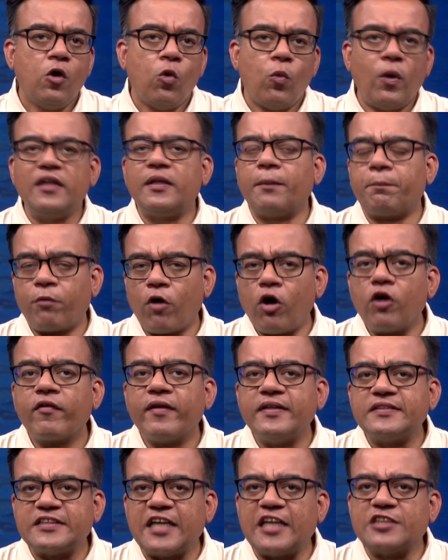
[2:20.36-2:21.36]
Well, the
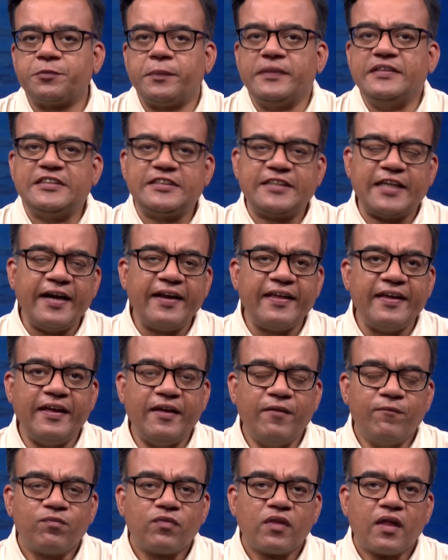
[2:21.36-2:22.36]
progress has been steady
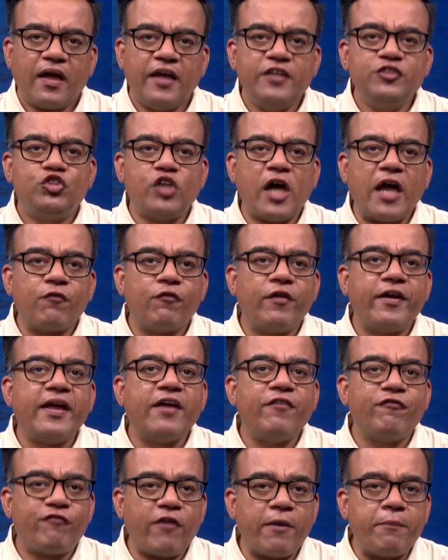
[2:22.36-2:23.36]
in January
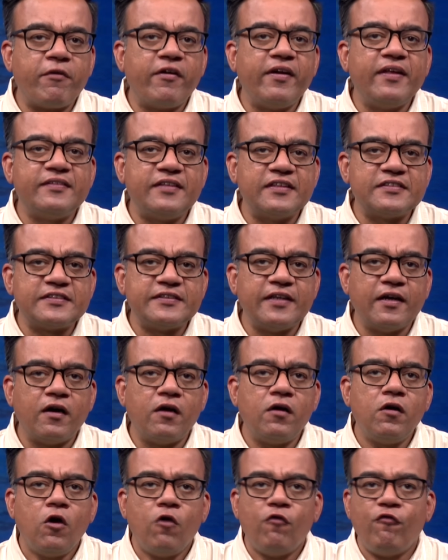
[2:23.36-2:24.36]
and February this year,
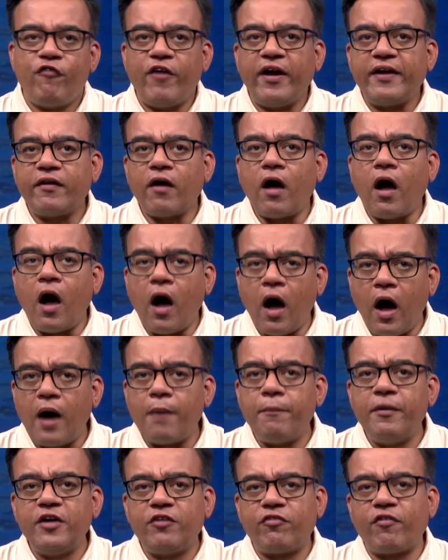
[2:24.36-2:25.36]
wet
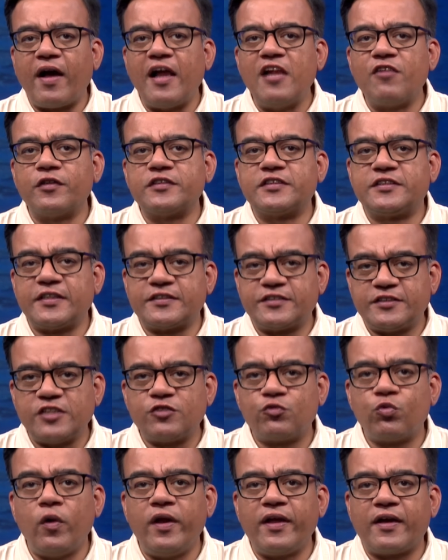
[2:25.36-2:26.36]
harbour trials were
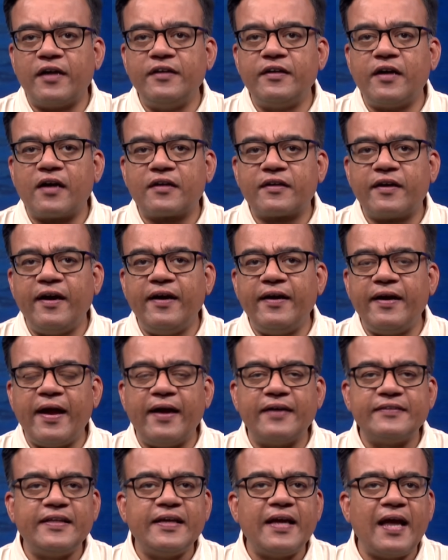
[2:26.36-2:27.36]
successfully conducted
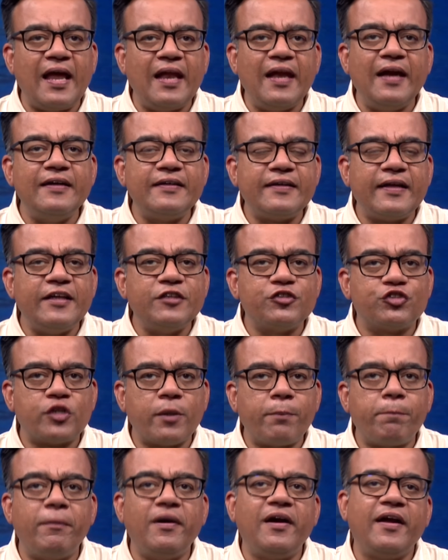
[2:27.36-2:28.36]
at the L&T
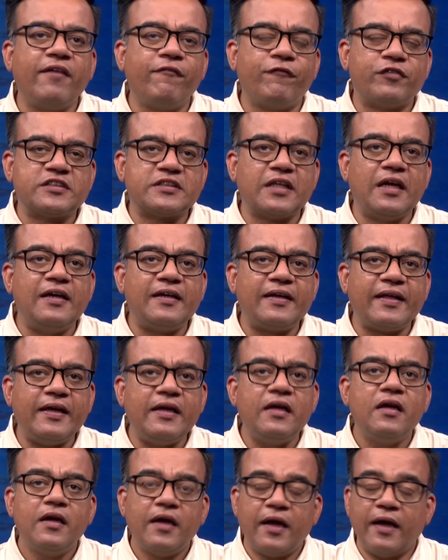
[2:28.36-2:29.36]
shipbuilding facility
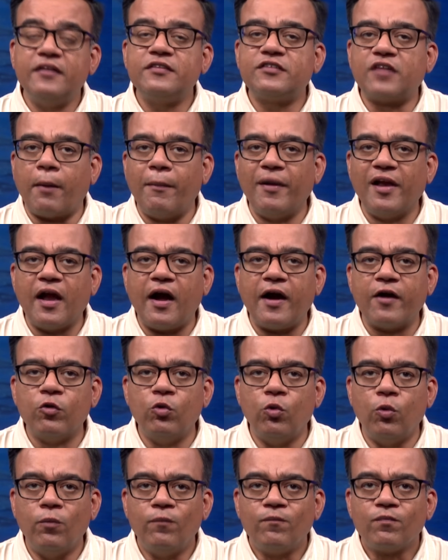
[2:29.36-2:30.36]
in Tamil
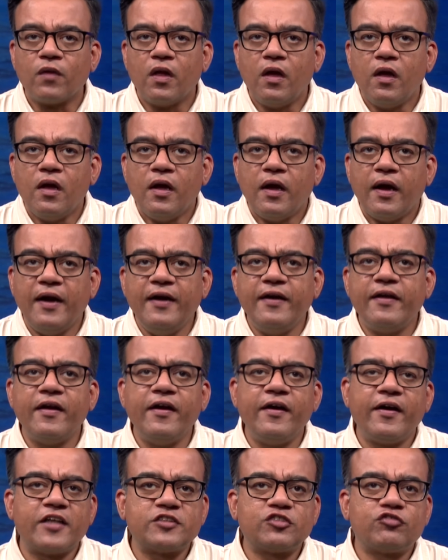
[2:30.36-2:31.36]
Nadu. Indian
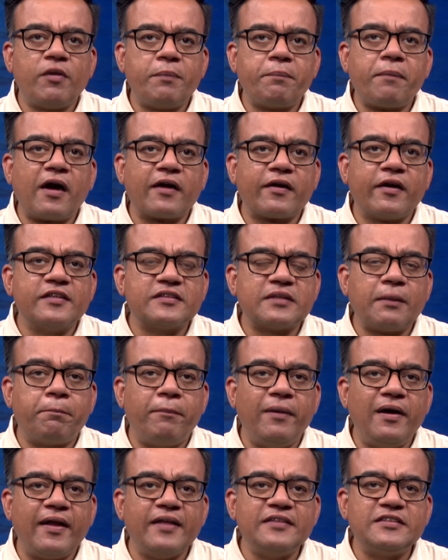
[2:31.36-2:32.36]
industry partners are
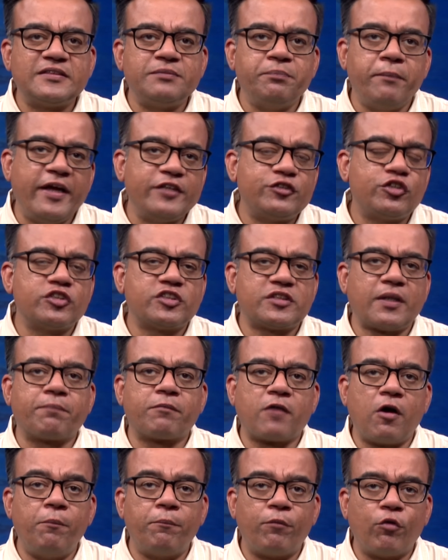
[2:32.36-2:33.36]
building major
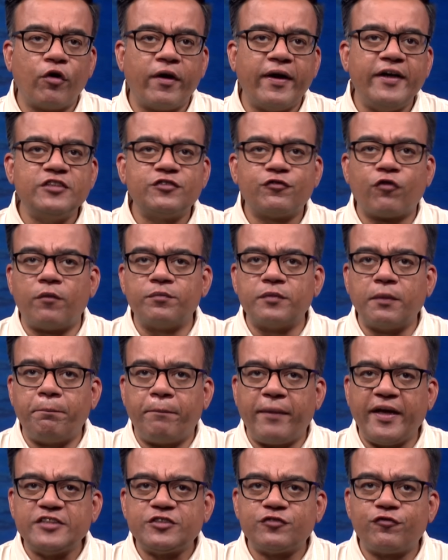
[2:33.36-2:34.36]
subcomponents from the
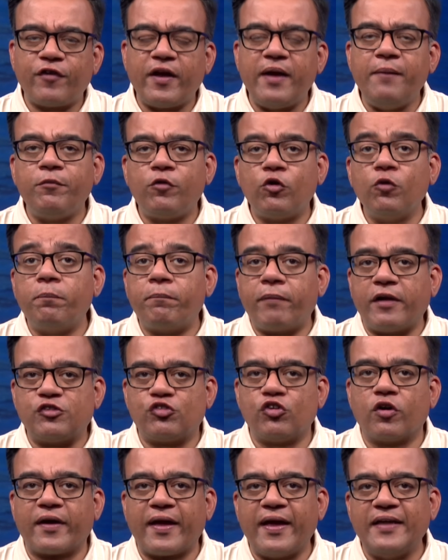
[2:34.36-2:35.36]
base frame to
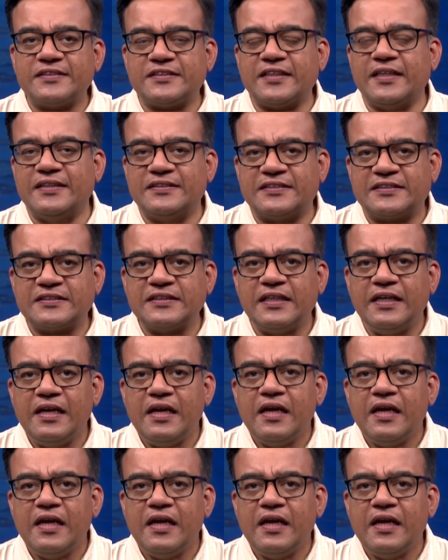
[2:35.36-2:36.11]
pressure cases.